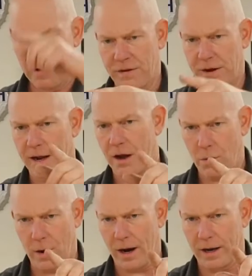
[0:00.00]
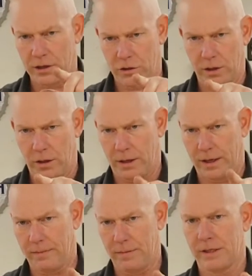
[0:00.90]
figured out where I could drill
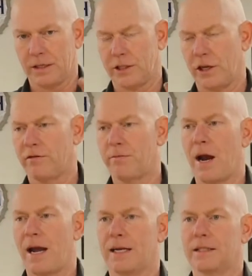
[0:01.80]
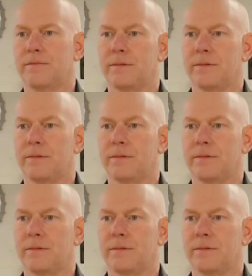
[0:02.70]
and miss the shelf brackets,